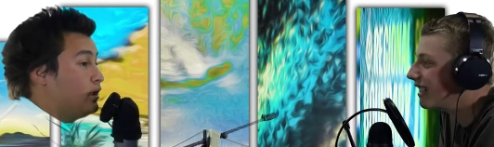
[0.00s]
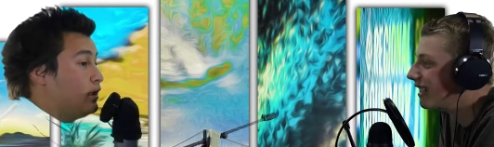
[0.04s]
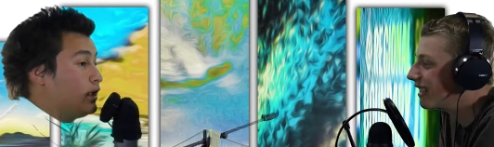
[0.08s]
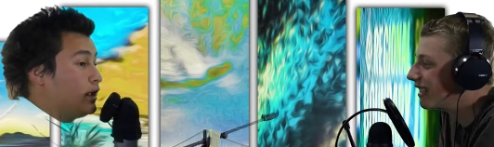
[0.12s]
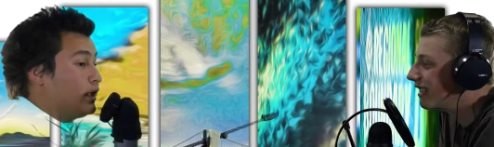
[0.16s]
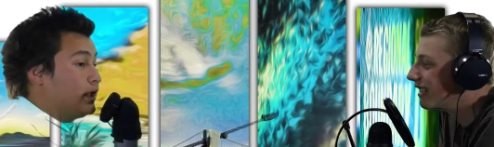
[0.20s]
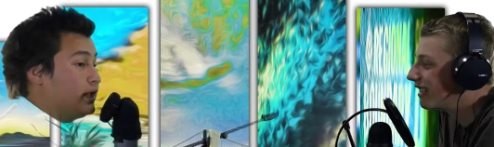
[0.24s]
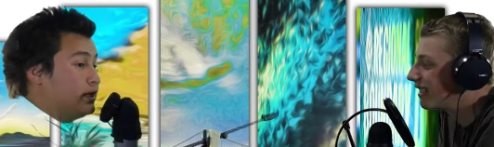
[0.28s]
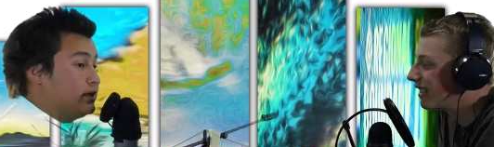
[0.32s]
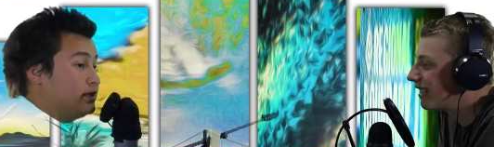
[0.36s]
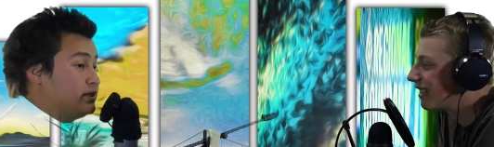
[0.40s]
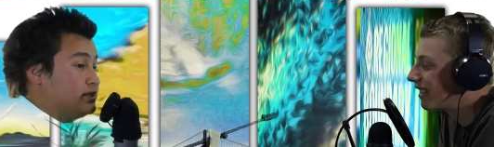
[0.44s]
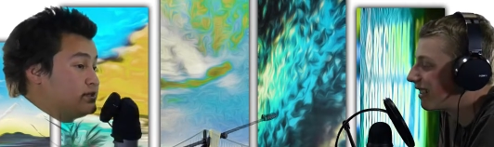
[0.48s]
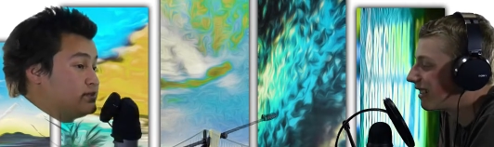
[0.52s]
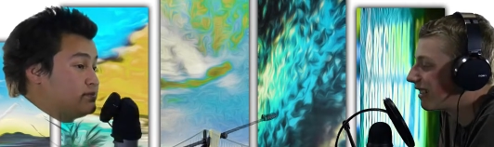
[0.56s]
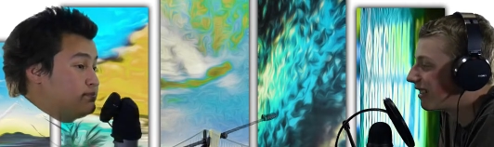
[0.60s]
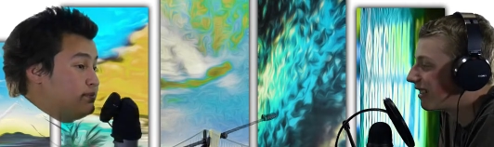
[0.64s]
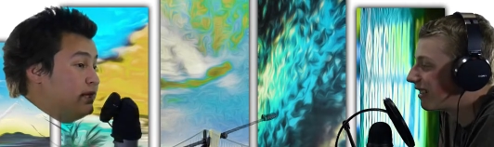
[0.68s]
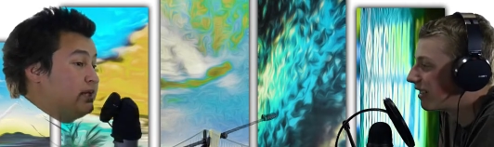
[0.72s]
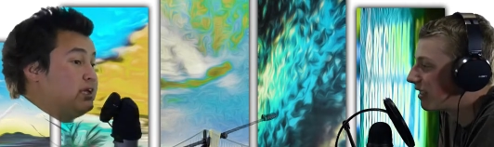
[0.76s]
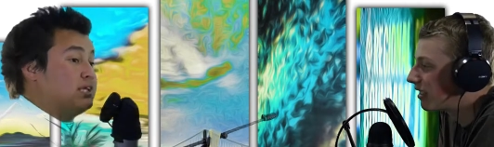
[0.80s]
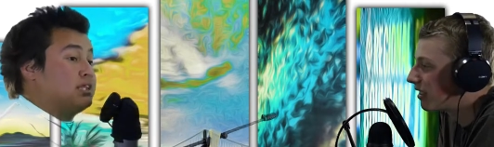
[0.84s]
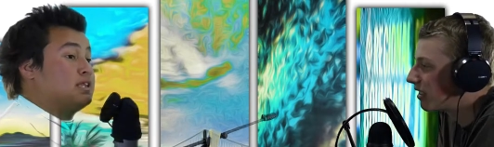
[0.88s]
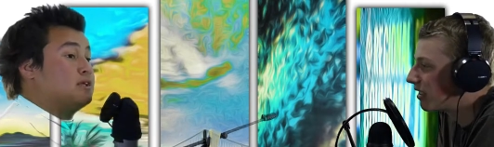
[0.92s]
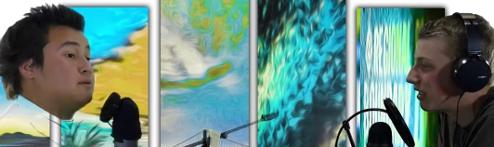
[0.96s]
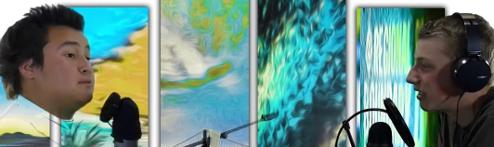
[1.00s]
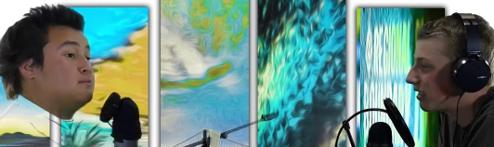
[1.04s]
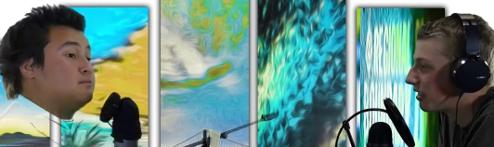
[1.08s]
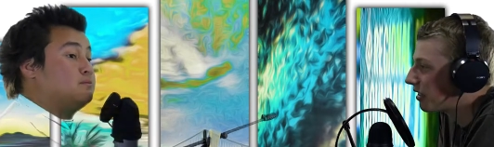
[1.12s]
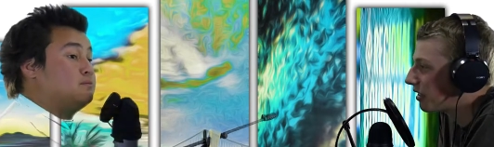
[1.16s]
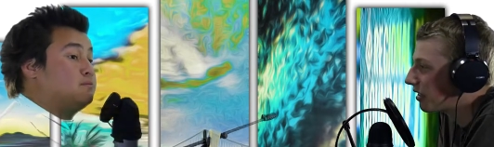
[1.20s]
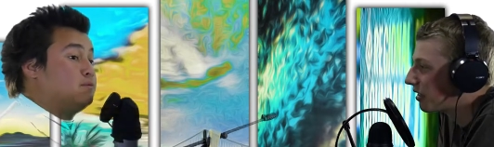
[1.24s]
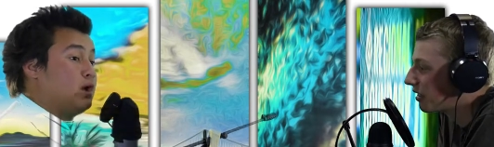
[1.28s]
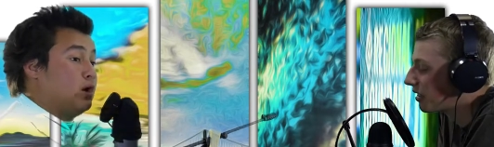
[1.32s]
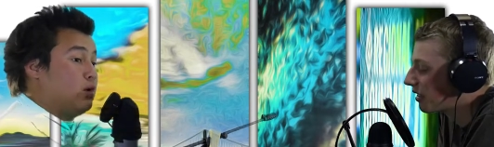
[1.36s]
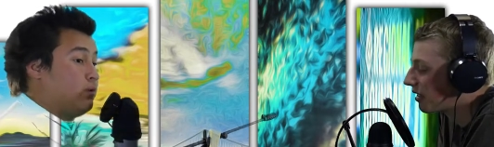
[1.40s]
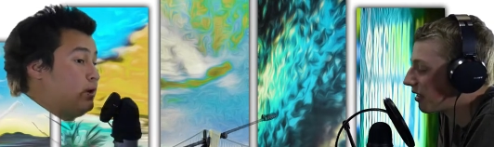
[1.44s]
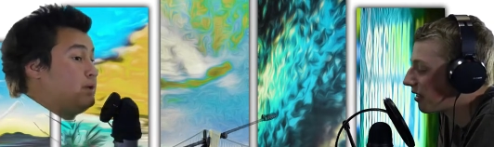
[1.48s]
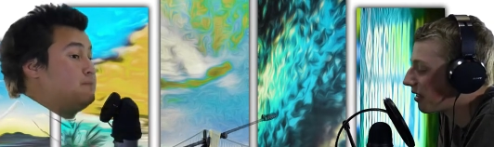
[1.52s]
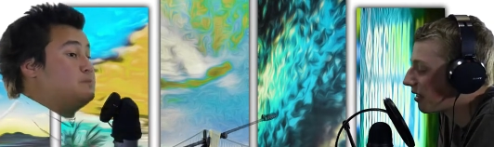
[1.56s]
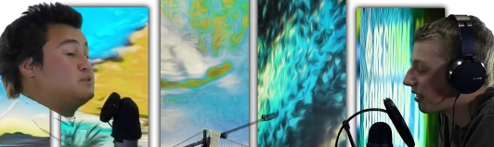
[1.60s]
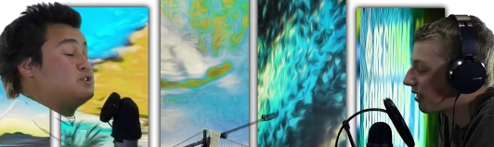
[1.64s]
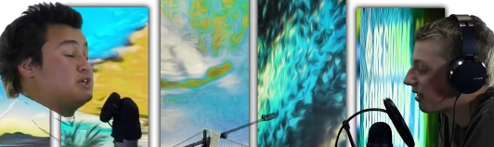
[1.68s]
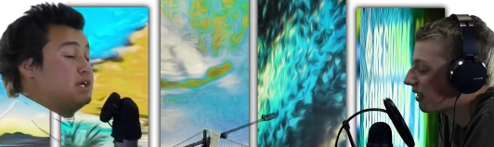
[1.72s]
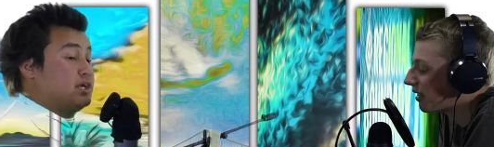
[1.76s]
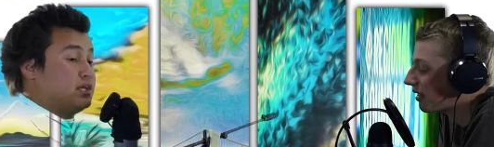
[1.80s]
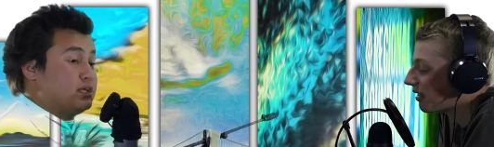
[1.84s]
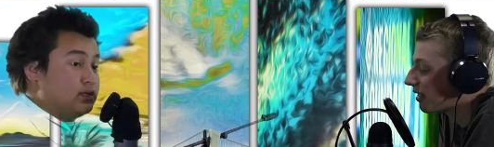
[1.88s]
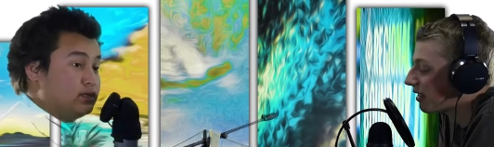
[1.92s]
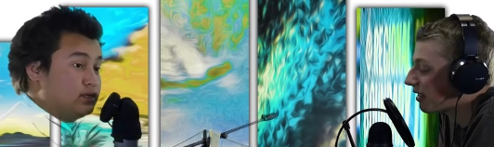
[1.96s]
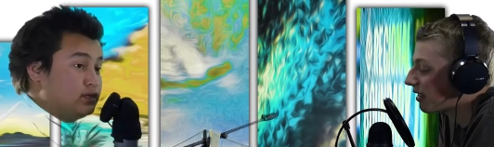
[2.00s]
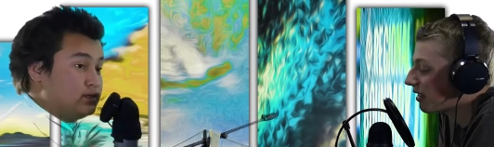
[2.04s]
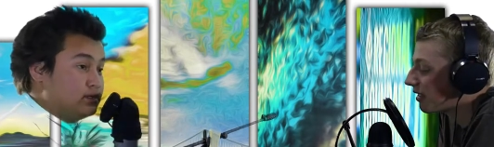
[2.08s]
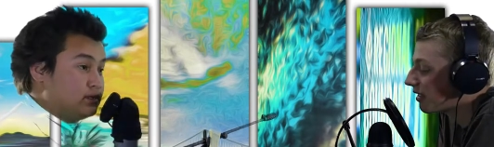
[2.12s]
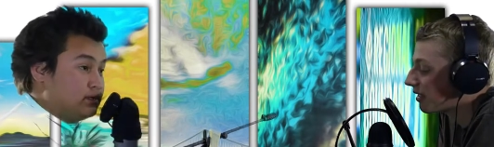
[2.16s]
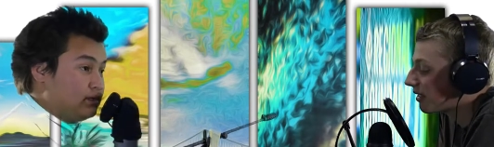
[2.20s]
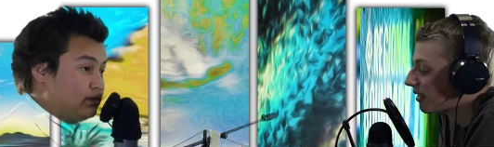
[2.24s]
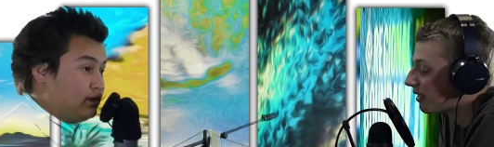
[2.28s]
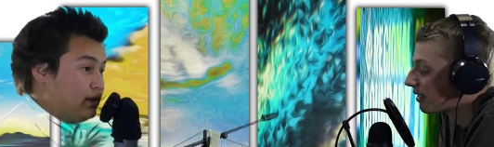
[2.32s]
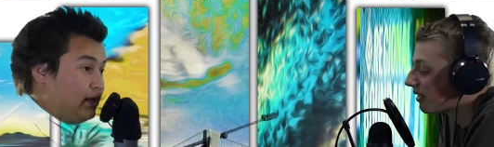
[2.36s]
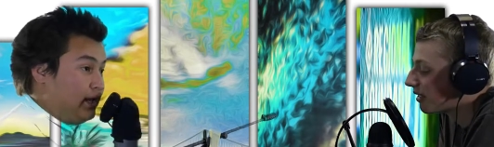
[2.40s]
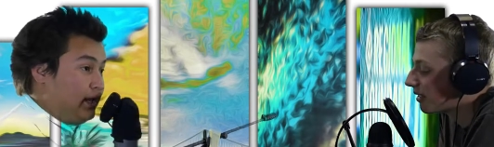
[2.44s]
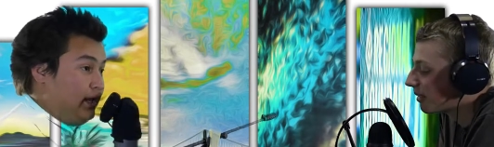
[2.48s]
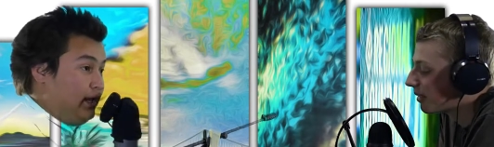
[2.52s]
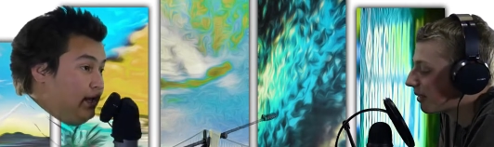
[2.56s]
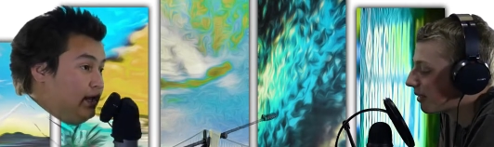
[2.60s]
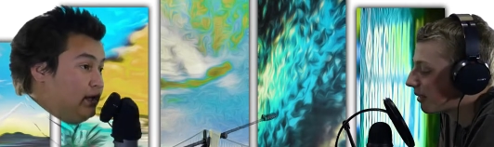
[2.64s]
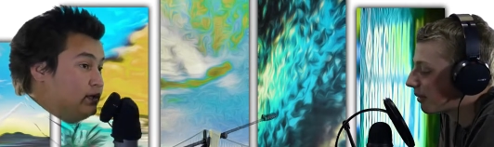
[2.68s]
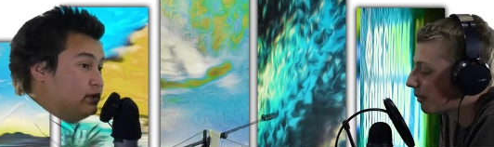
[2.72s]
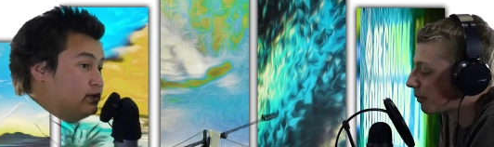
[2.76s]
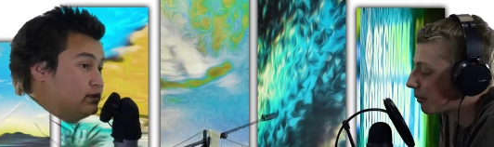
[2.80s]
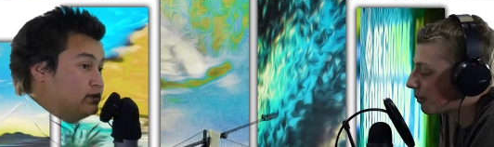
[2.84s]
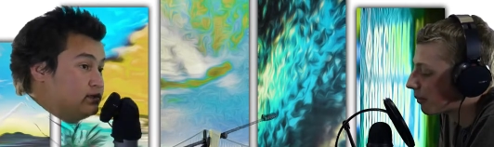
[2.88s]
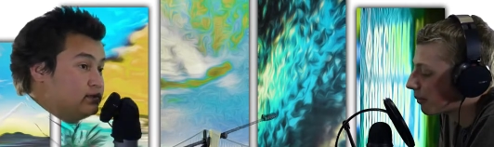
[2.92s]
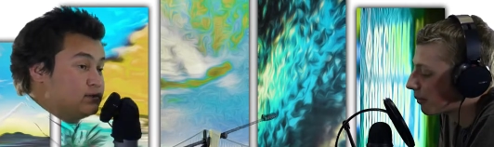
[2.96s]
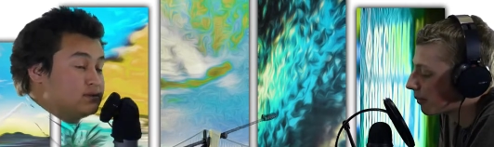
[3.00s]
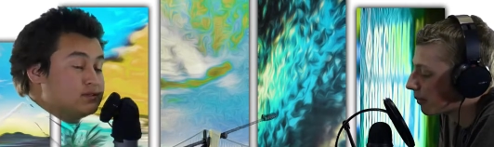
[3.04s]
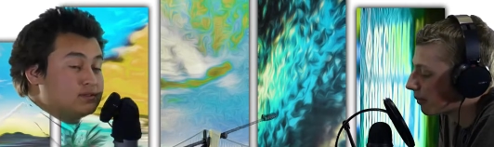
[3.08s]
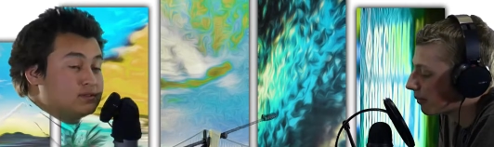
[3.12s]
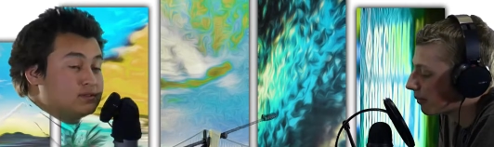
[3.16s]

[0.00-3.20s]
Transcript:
Speaker 1: And it's making them go apeshit. And...